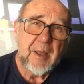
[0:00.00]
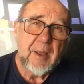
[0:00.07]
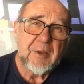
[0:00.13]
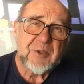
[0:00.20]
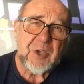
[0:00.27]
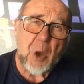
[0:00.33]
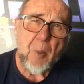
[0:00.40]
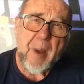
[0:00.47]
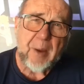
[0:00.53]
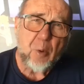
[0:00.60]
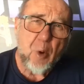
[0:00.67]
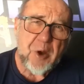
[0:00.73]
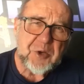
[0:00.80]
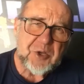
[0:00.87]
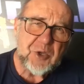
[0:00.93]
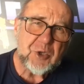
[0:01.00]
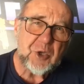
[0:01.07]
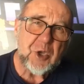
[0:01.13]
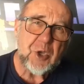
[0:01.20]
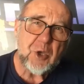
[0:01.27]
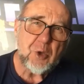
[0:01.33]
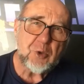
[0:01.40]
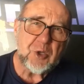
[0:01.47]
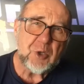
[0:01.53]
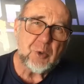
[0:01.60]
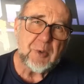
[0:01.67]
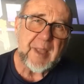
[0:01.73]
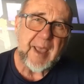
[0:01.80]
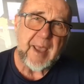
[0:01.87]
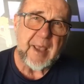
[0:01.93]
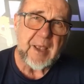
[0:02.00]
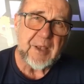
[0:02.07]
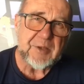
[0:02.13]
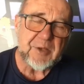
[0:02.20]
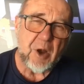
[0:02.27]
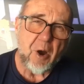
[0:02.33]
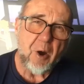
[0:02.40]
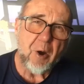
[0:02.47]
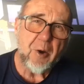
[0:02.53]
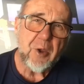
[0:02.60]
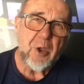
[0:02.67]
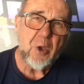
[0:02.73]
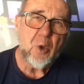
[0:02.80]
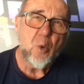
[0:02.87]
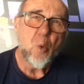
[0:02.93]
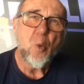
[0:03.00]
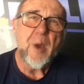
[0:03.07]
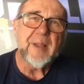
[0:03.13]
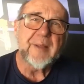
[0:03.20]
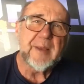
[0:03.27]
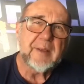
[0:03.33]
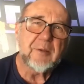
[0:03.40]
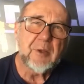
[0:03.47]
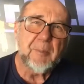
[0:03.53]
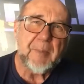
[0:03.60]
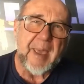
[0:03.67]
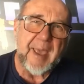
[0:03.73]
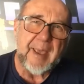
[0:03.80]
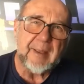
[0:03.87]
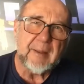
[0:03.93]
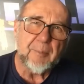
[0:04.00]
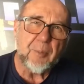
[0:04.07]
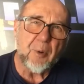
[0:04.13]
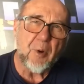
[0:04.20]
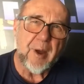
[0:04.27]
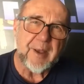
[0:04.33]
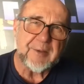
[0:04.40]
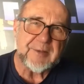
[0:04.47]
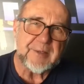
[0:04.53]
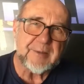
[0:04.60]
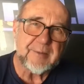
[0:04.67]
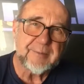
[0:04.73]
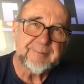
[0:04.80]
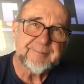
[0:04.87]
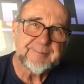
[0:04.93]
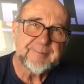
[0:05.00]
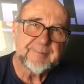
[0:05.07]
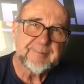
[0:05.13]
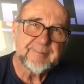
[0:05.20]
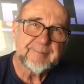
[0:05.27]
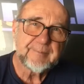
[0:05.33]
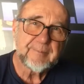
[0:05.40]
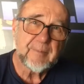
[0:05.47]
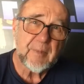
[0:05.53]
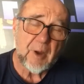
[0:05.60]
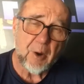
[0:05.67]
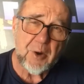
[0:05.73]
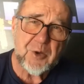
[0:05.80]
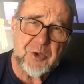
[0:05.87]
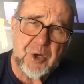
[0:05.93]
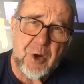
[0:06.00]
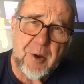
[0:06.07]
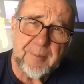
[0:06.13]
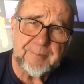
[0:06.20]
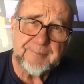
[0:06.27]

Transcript: So my question to you today is, are you willing to pay the price? Are you sure?